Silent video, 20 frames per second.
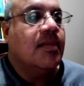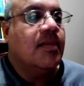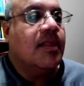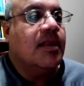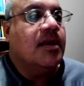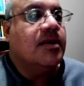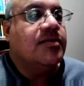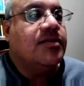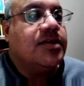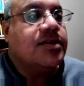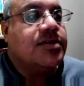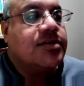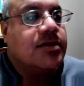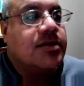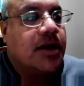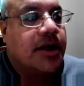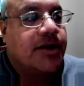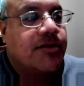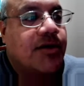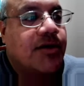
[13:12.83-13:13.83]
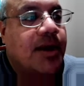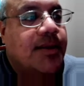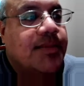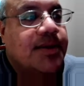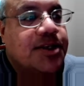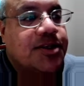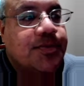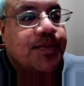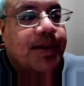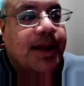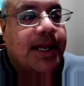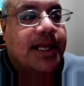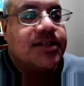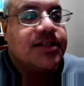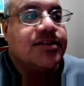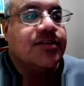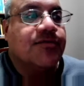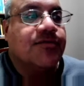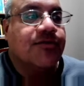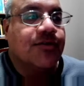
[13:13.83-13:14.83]
This diagram expands
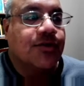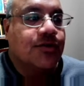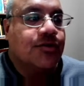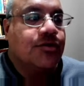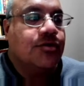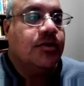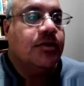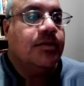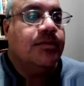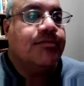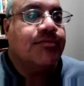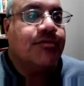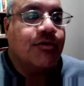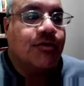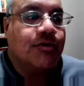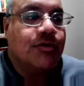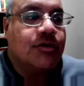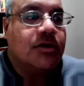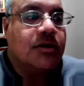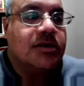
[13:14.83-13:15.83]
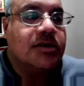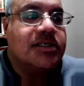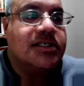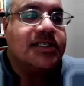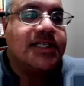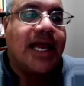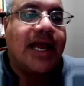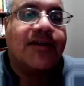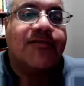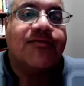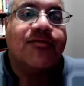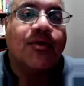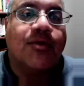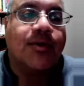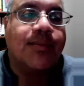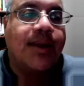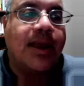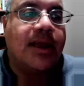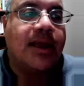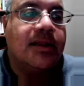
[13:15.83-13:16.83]
the vertical protocol stack
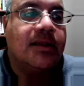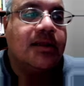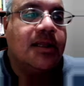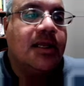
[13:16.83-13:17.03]
format